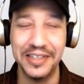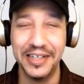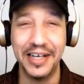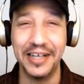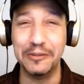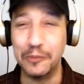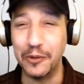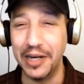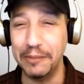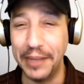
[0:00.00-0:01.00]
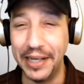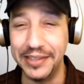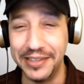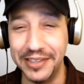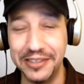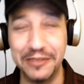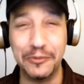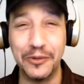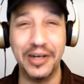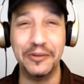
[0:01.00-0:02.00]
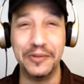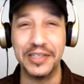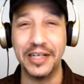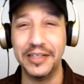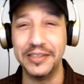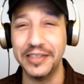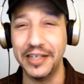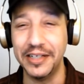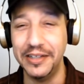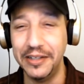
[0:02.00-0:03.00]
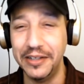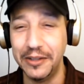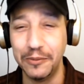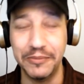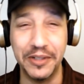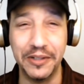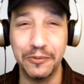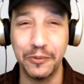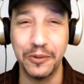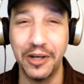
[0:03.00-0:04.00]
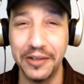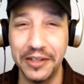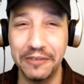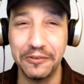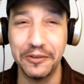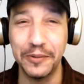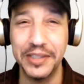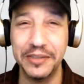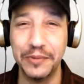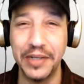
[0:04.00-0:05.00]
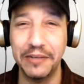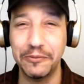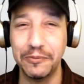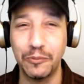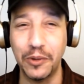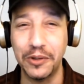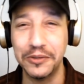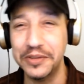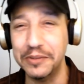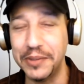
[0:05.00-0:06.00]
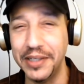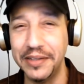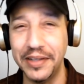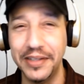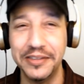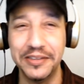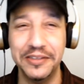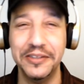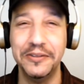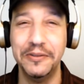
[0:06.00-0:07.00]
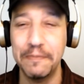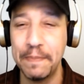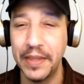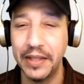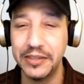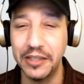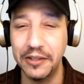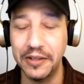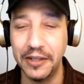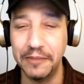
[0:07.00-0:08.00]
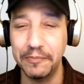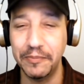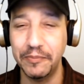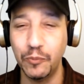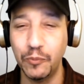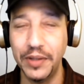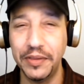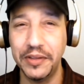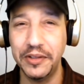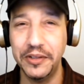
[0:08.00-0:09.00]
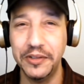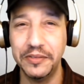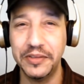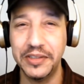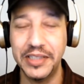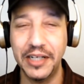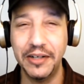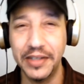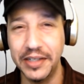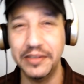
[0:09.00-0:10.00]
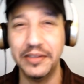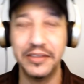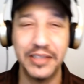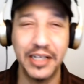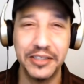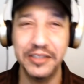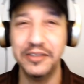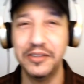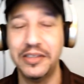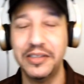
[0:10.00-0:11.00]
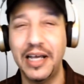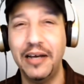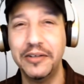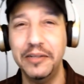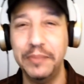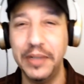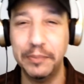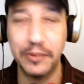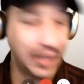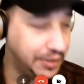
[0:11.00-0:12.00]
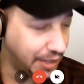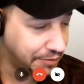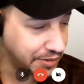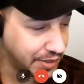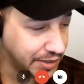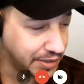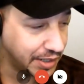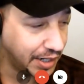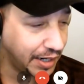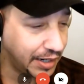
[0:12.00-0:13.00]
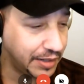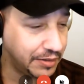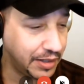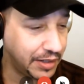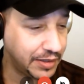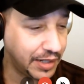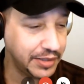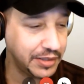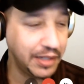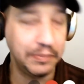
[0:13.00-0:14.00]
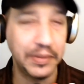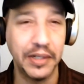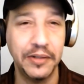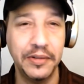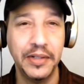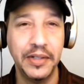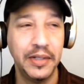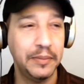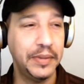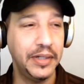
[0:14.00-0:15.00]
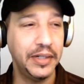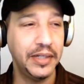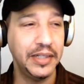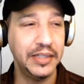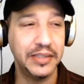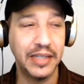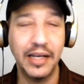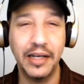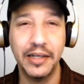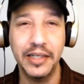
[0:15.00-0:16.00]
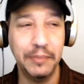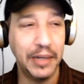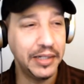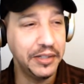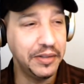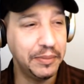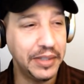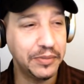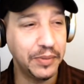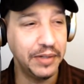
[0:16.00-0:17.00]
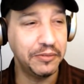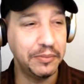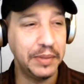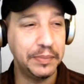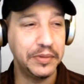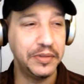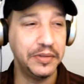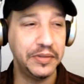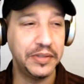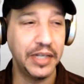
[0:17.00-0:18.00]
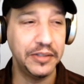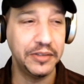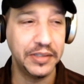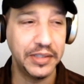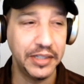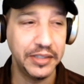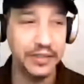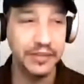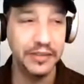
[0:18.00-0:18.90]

And the more I pay attention, the more I realize that, we're all here for a reason. We have roles to play, things to do. So, with the surrogate and the sessions, how can people? I do have your links that I had last time below, but is emailing you the best way for people to schedule a session?